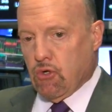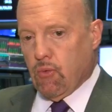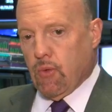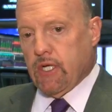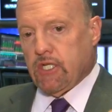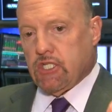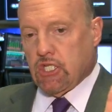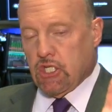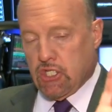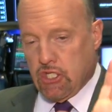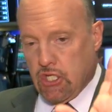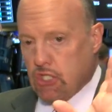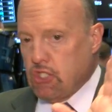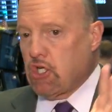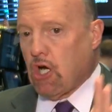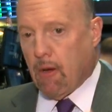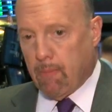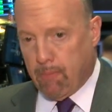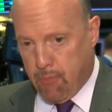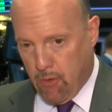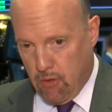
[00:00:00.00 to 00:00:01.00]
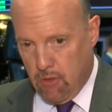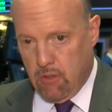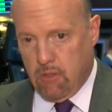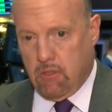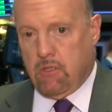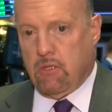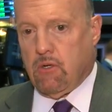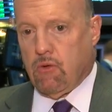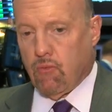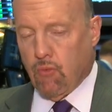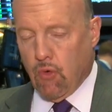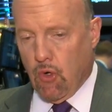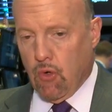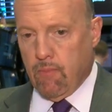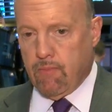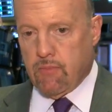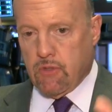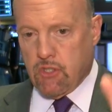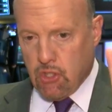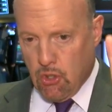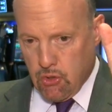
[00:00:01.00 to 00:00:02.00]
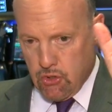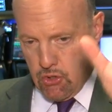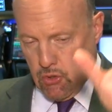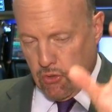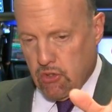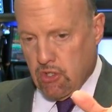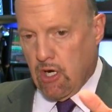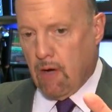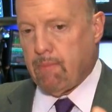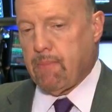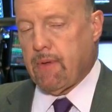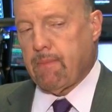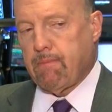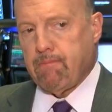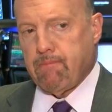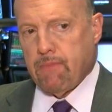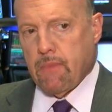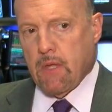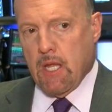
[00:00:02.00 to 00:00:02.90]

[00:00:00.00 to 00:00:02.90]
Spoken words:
which is the jumper room, shows you jumping.